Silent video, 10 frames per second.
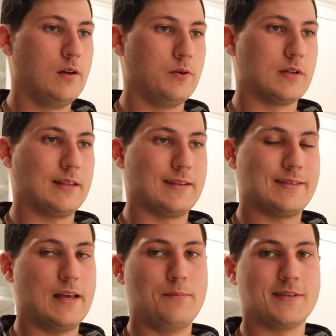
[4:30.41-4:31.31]
was like the
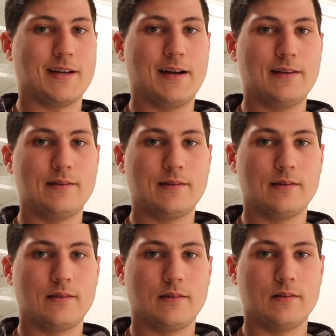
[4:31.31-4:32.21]
same size
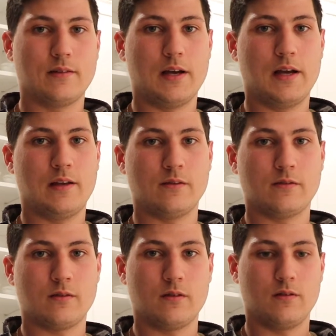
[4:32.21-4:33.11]

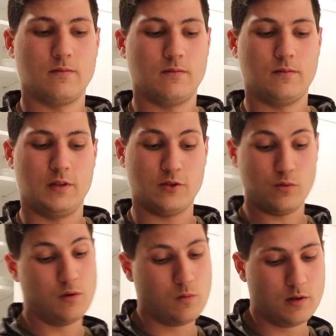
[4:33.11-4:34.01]
as this
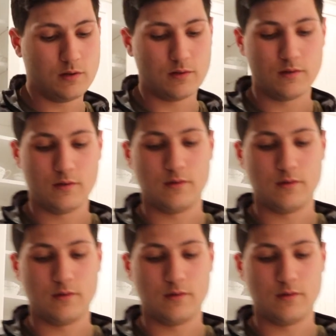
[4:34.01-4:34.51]
one was.